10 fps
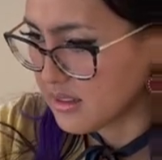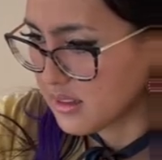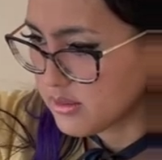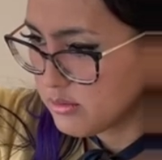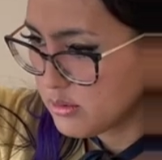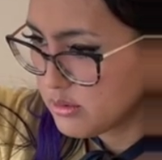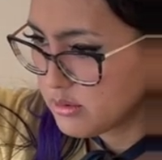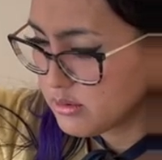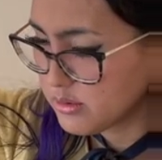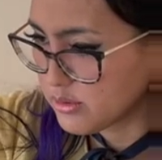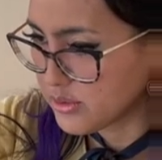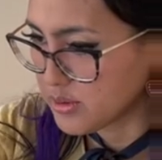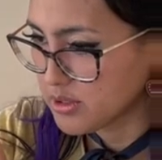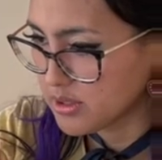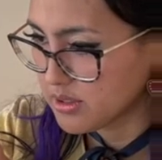like ooh, from
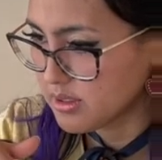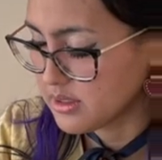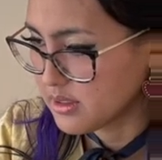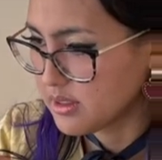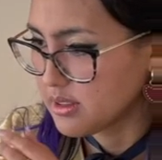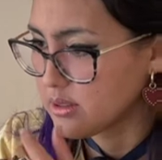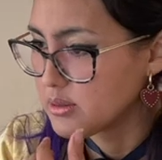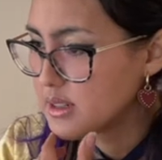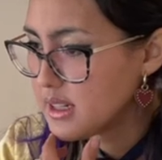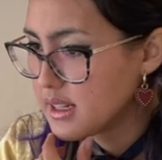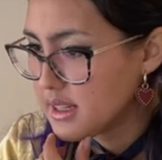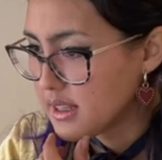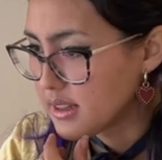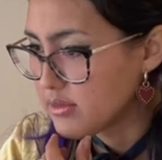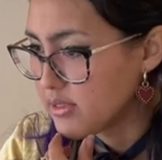just a, a little
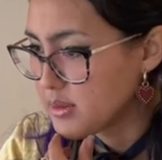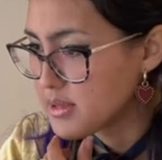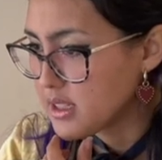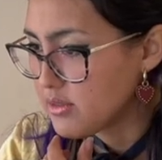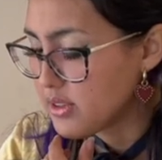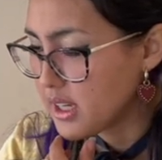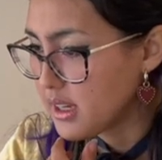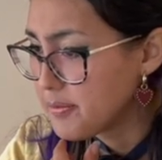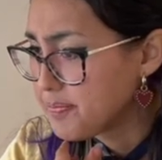like flimsy thing.